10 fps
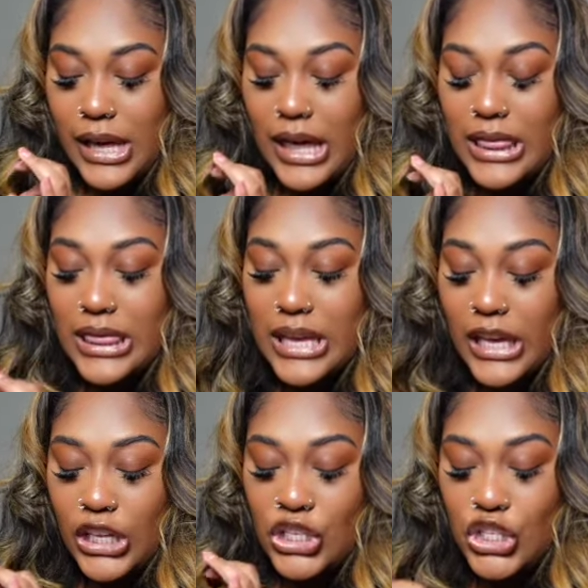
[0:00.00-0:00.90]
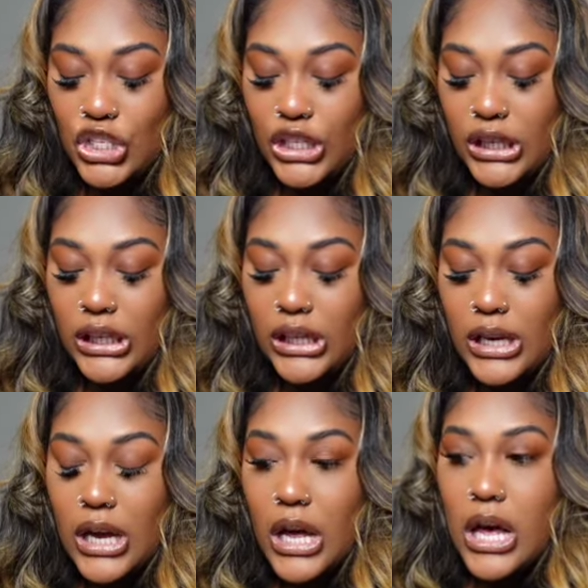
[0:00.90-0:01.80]
And then
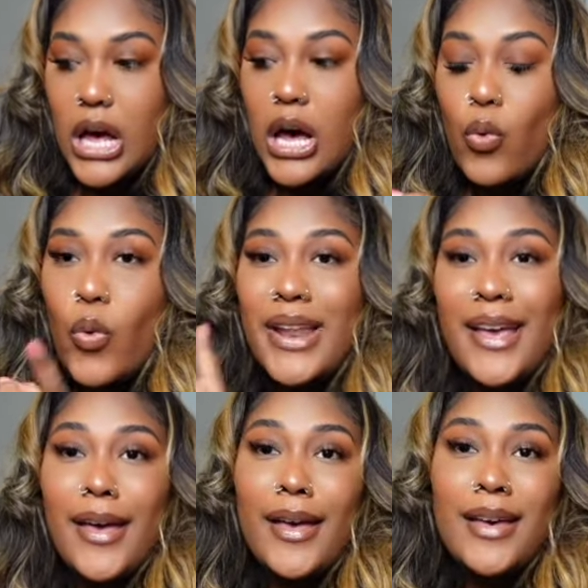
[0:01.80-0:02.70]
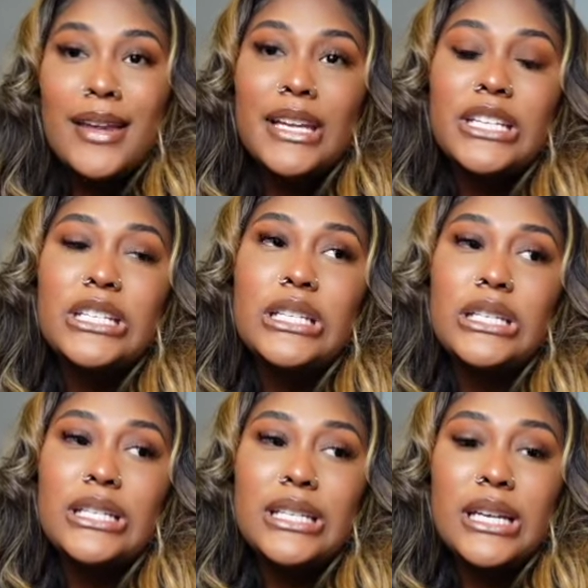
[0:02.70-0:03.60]
she went ahead and
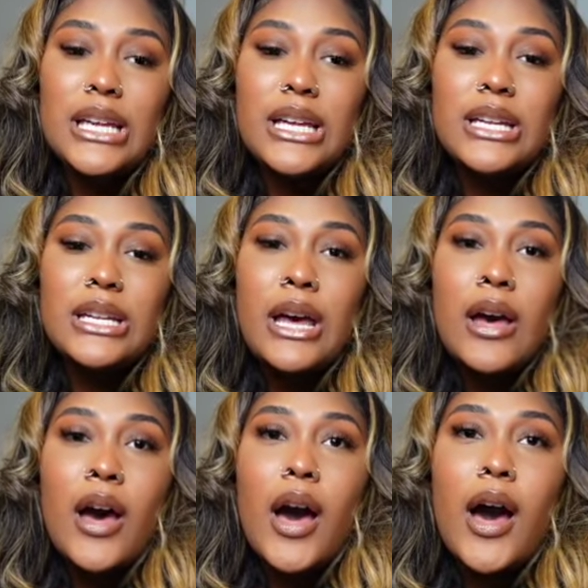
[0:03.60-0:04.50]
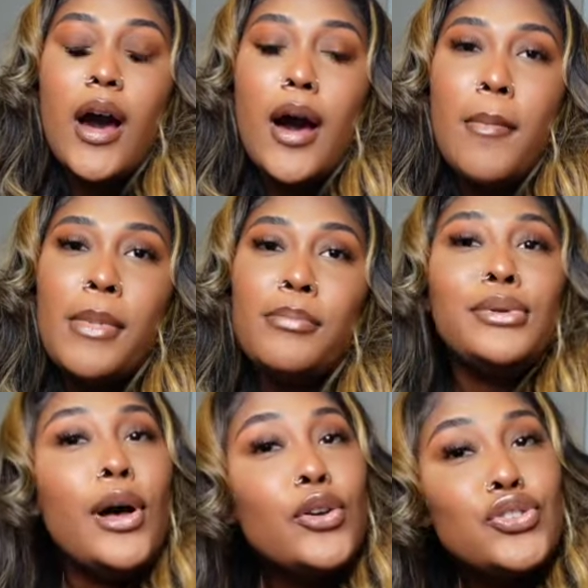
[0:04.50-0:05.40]
she did a
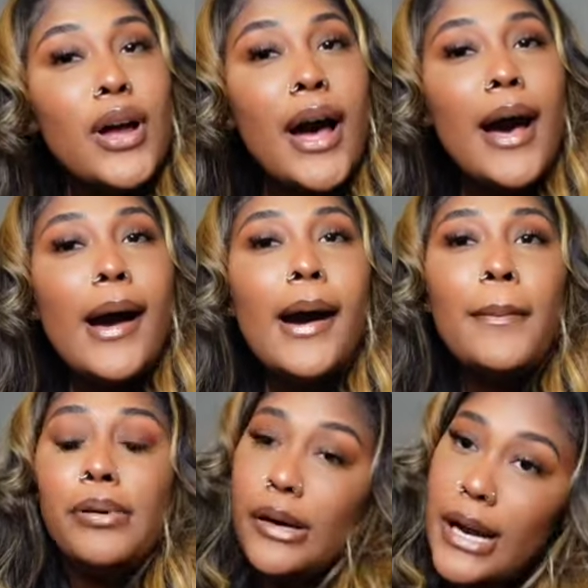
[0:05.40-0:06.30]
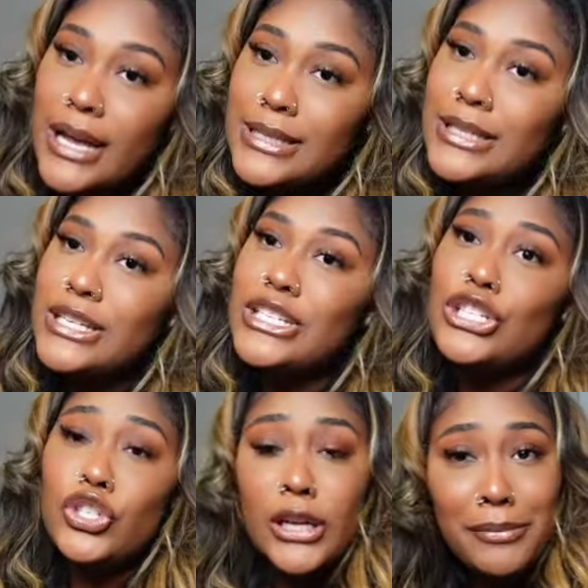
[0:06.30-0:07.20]
blow dry, a press. She
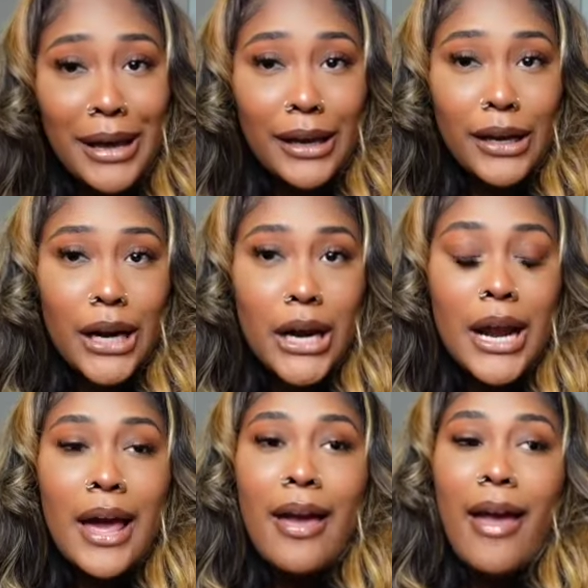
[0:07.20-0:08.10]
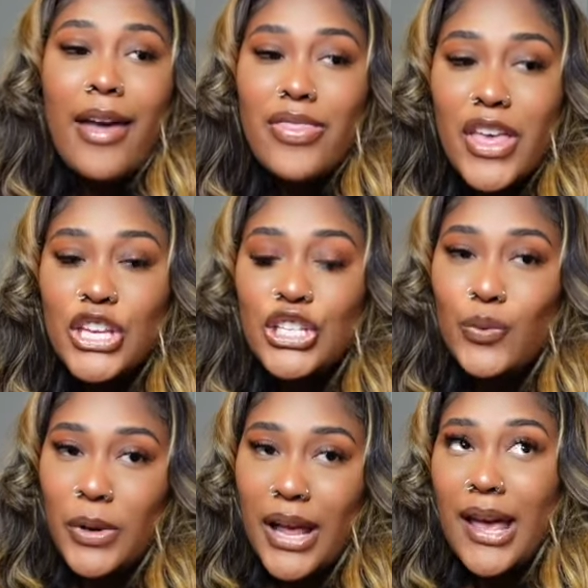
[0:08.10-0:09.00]
straightened my hair, and then she
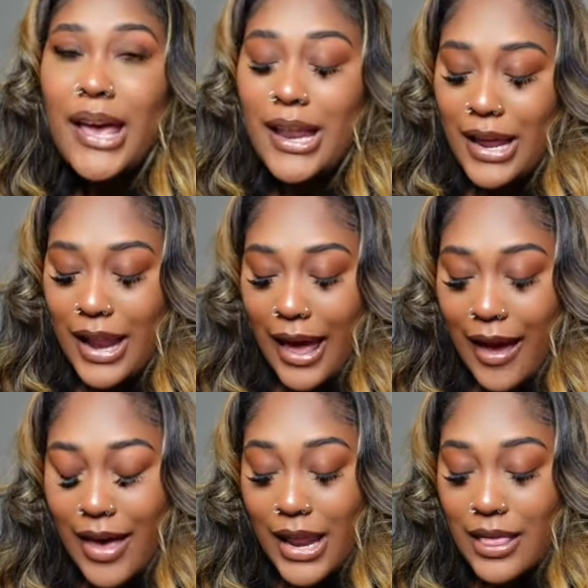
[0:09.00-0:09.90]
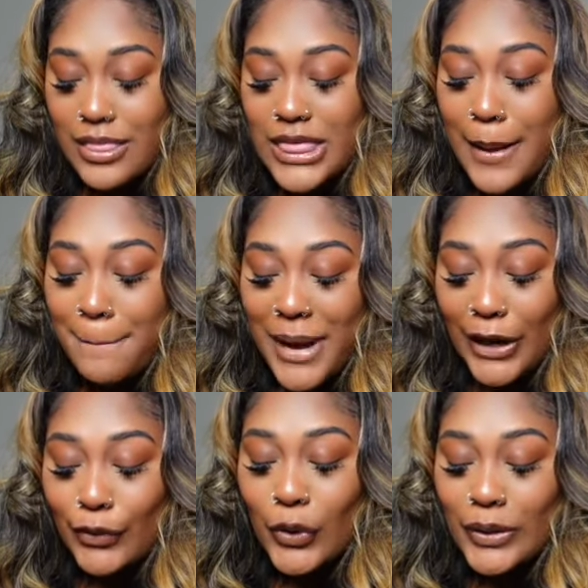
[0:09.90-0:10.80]
went ahead and added the
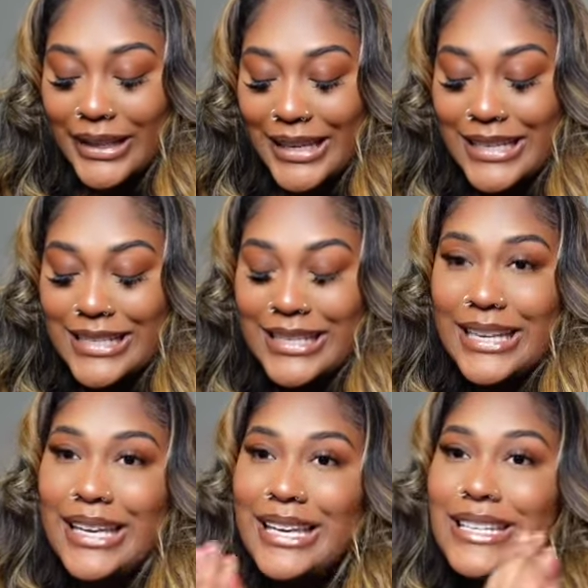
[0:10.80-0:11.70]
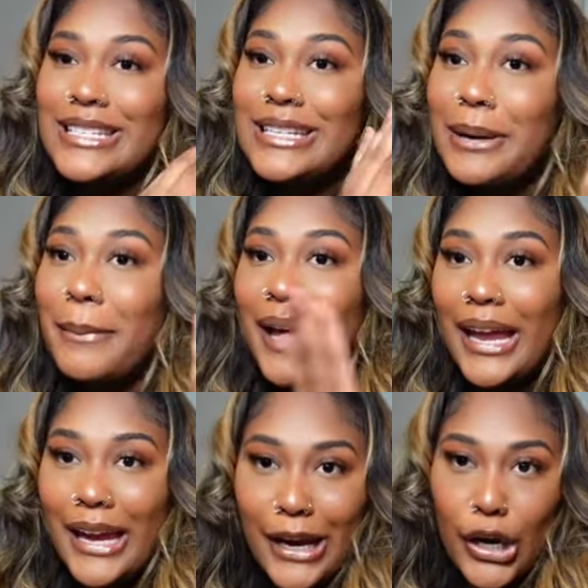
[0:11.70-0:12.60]
microlinks into my
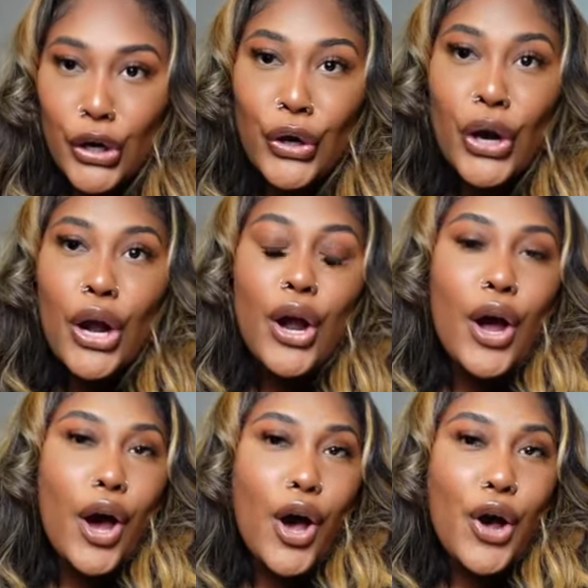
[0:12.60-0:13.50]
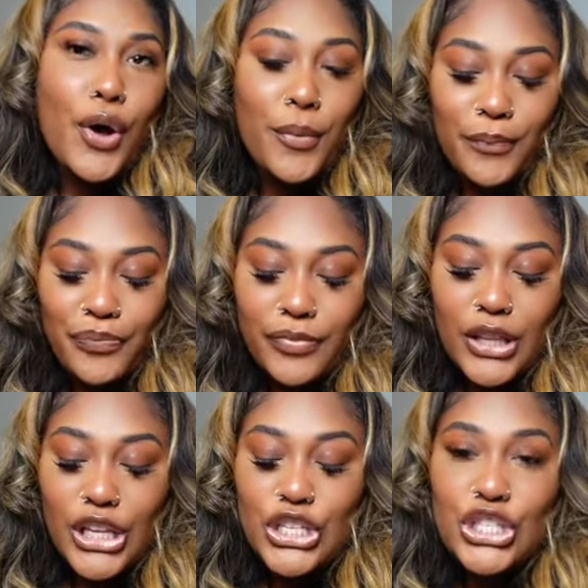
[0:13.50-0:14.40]
hair, and
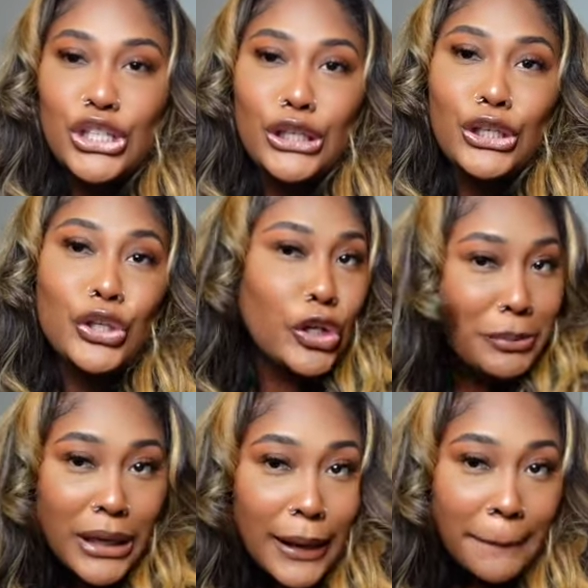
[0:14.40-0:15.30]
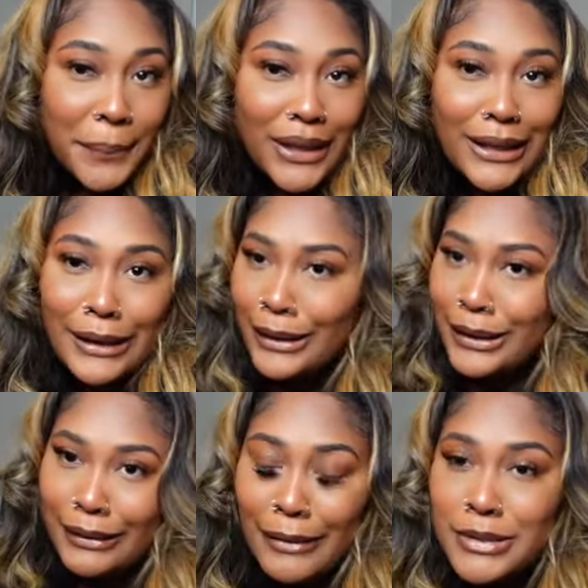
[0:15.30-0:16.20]
then she curled me up,
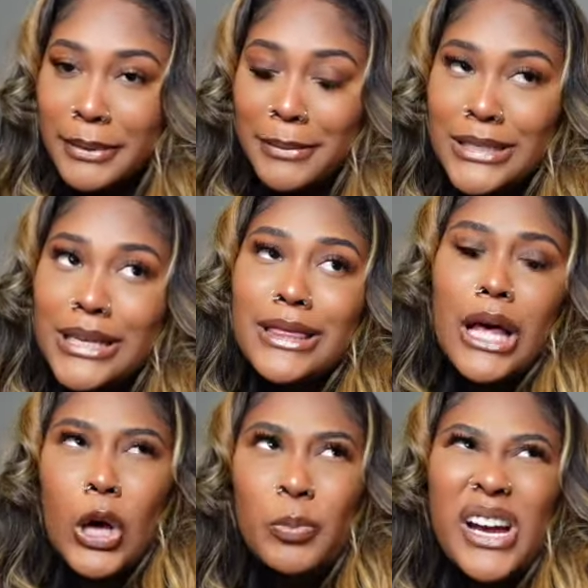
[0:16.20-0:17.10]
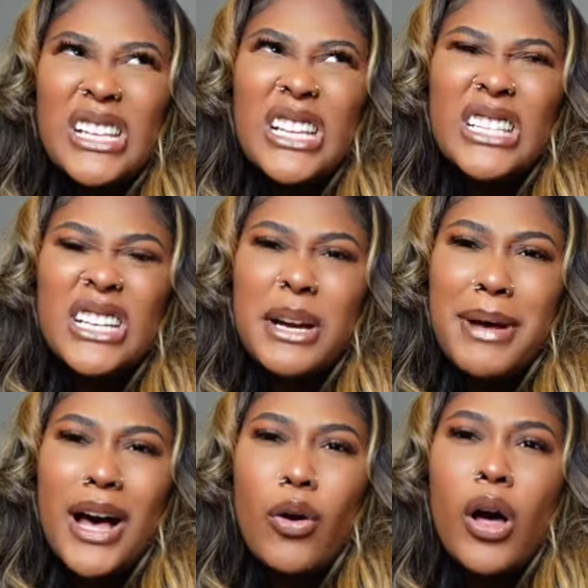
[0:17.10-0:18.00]
and that was pretty much it. The whole process took
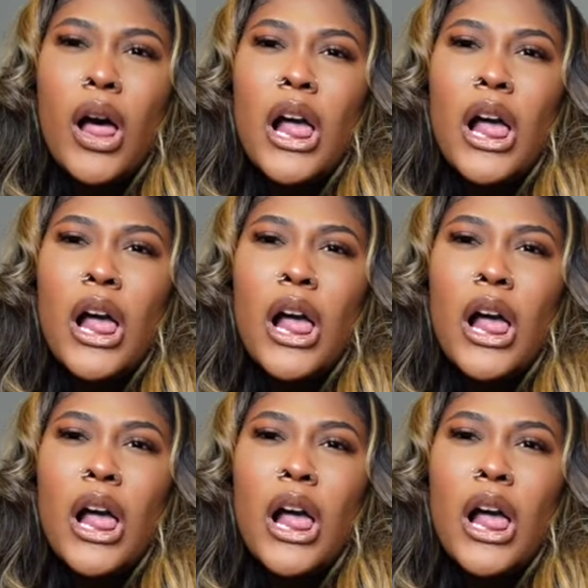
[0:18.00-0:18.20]
about